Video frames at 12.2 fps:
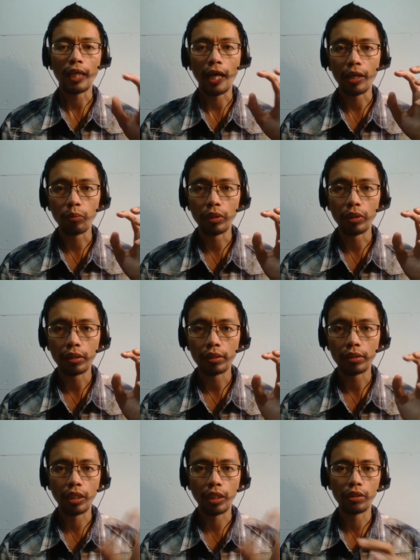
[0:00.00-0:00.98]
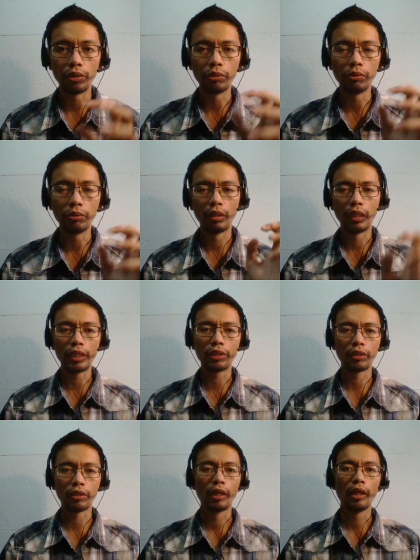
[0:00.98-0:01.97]
I will tell you
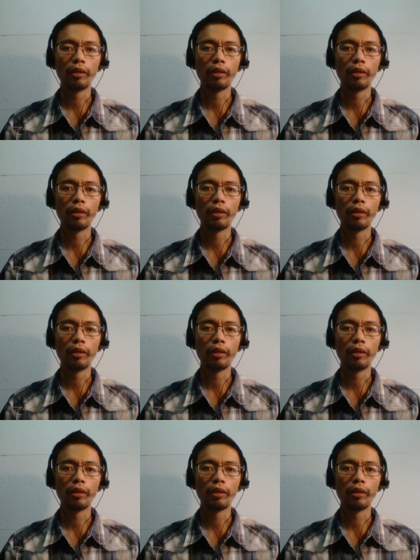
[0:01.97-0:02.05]
later.